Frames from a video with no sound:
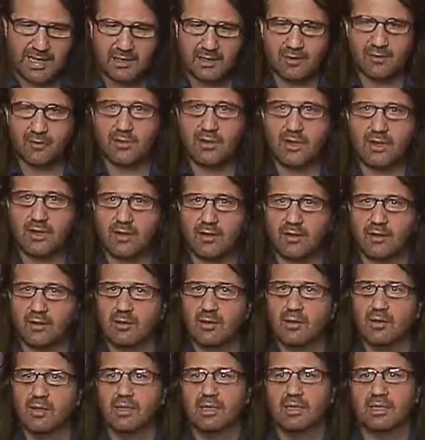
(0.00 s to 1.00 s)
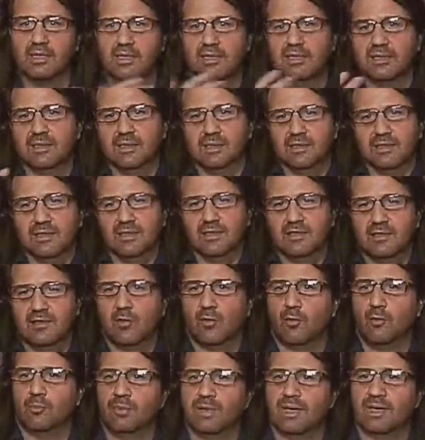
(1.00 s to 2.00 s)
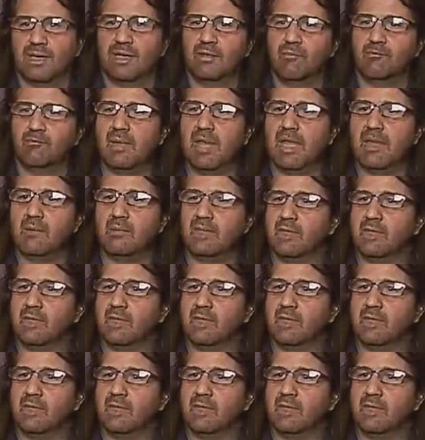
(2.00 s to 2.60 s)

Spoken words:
is here, but it may be